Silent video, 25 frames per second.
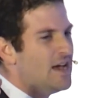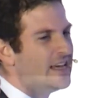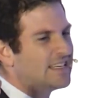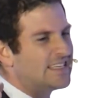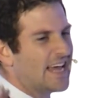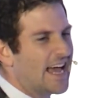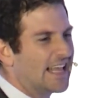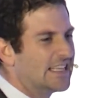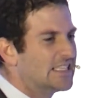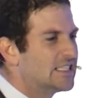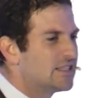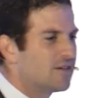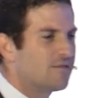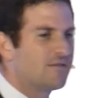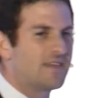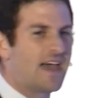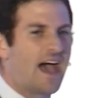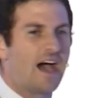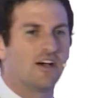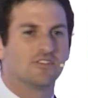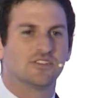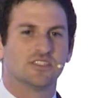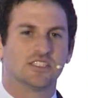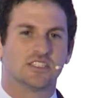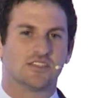tens of
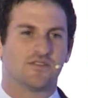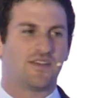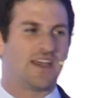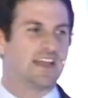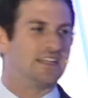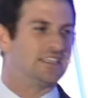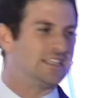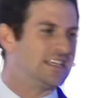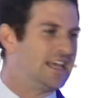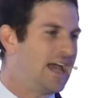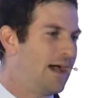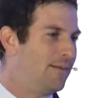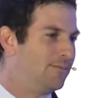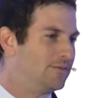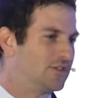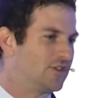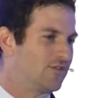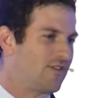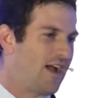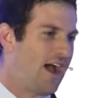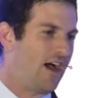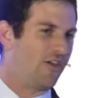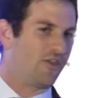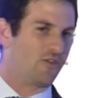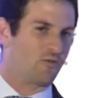thousands of ATMs
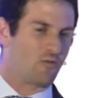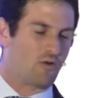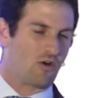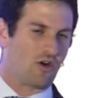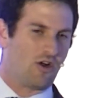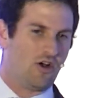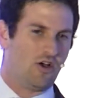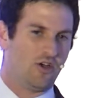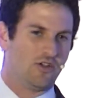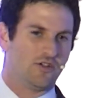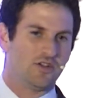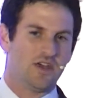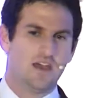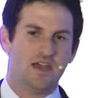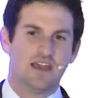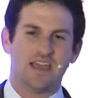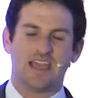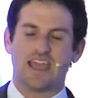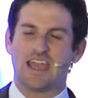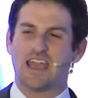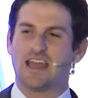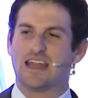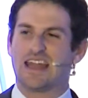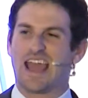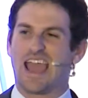around the world
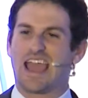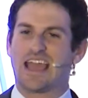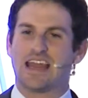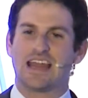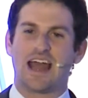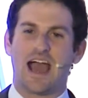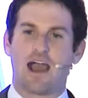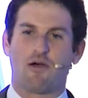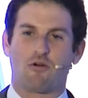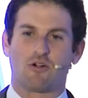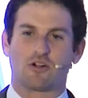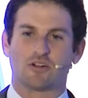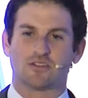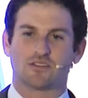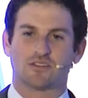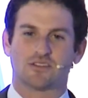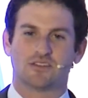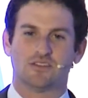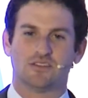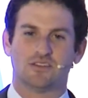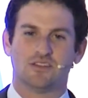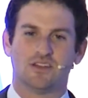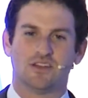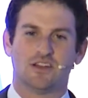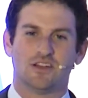in 8 hours.
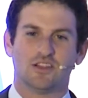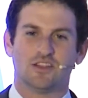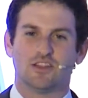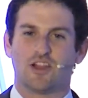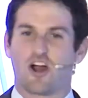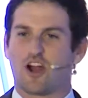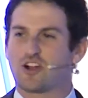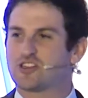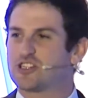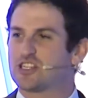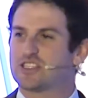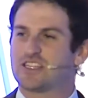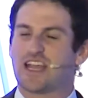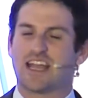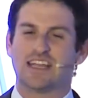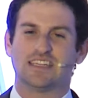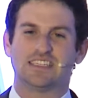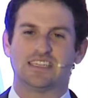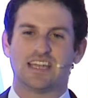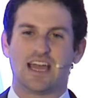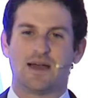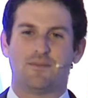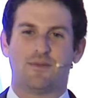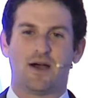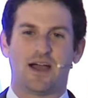Largest
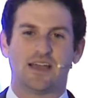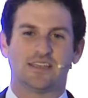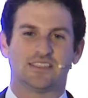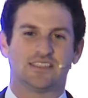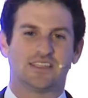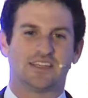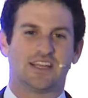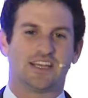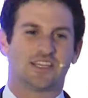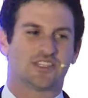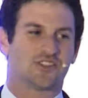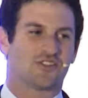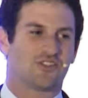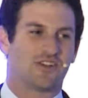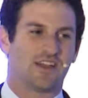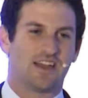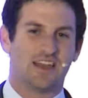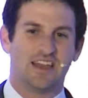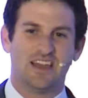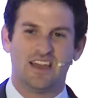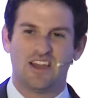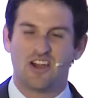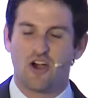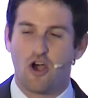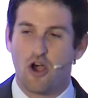ATM heist in history,
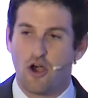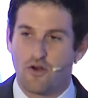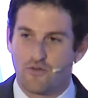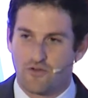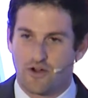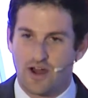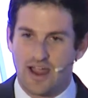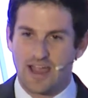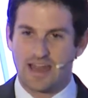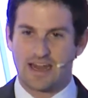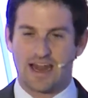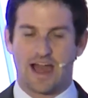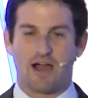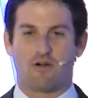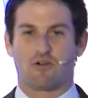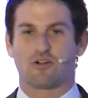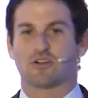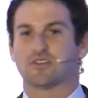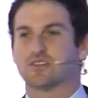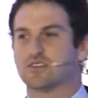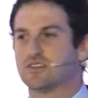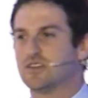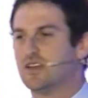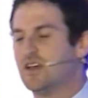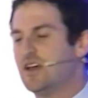over 8
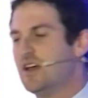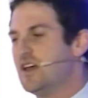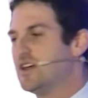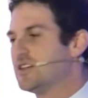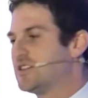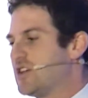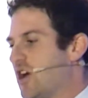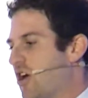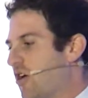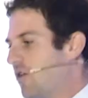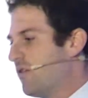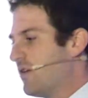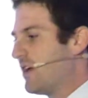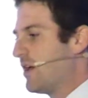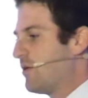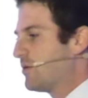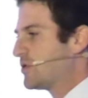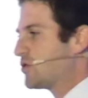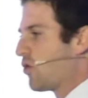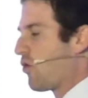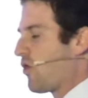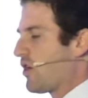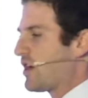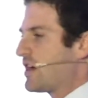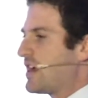hours. So it was
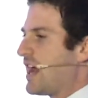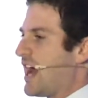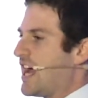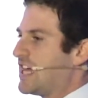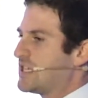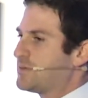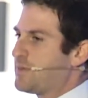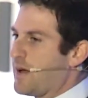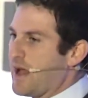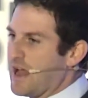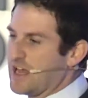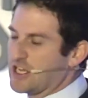organized by a